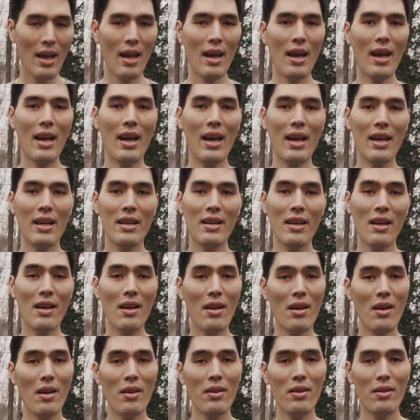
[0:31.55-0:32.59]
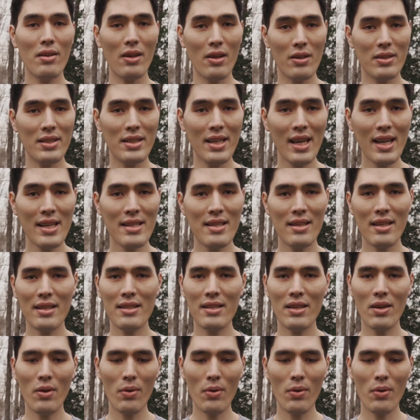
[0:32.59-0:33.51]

and our stance doesn't